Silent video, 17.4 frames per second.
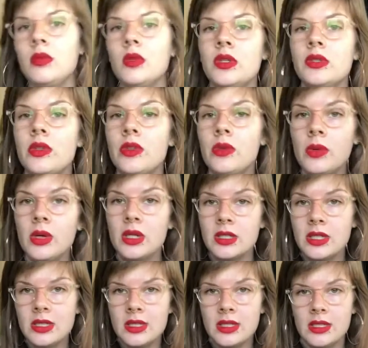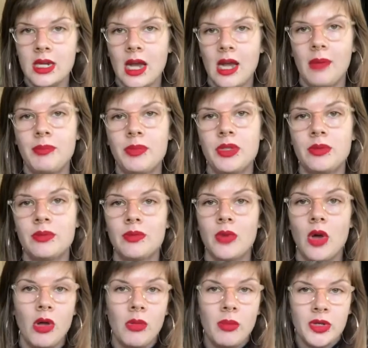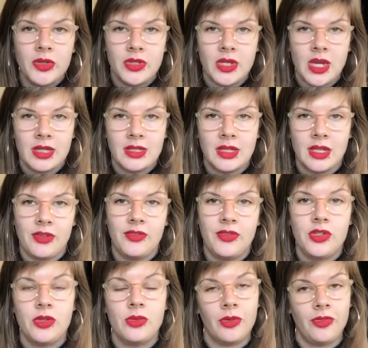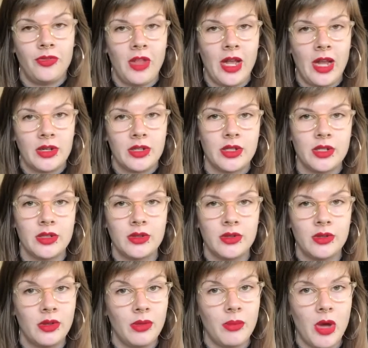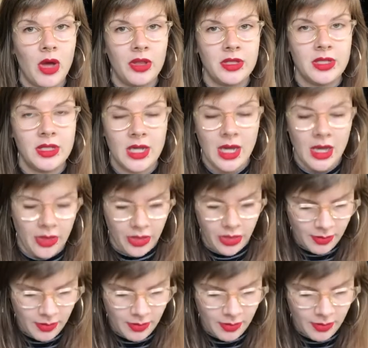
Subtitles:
So the world has stopped, almost as if to reflect the moth's death,